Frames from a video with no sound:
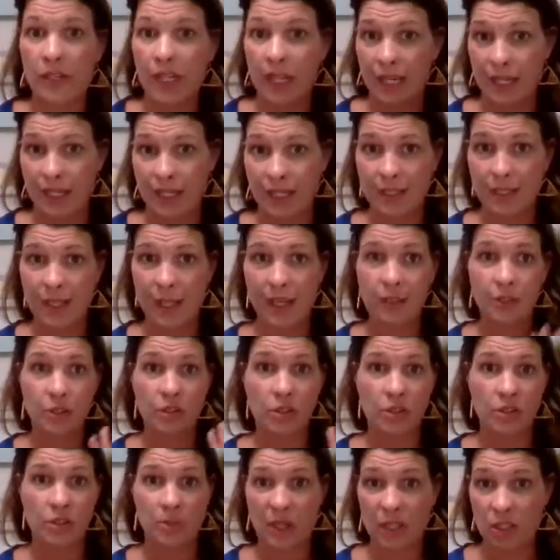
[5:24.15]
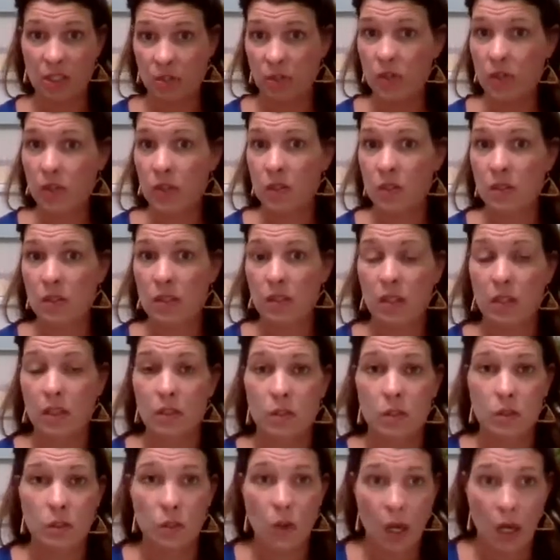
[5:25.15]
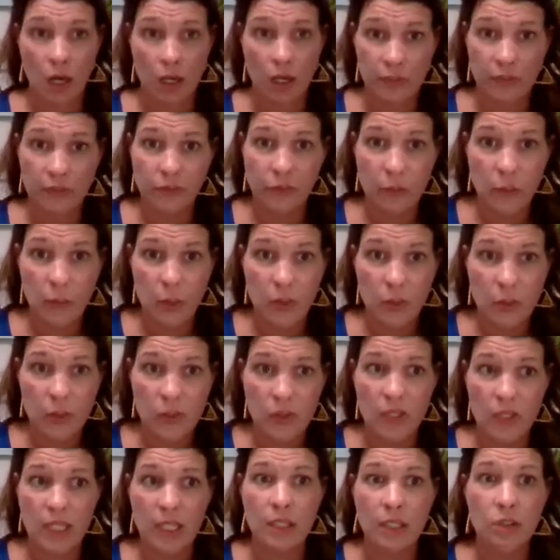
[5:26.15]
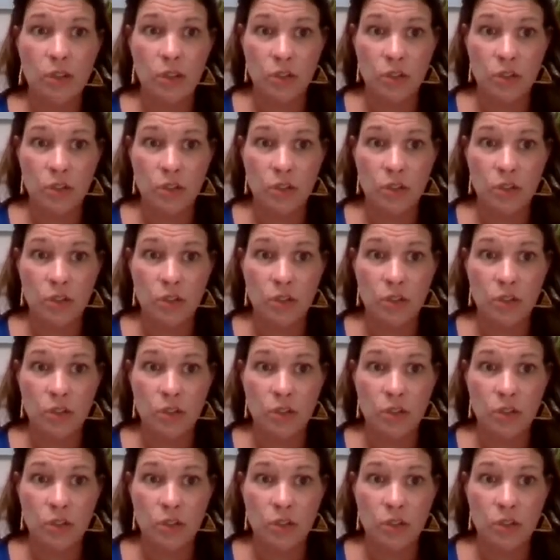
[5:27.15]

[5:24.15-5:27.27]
Like I said, your specialist is going to do all of the posting.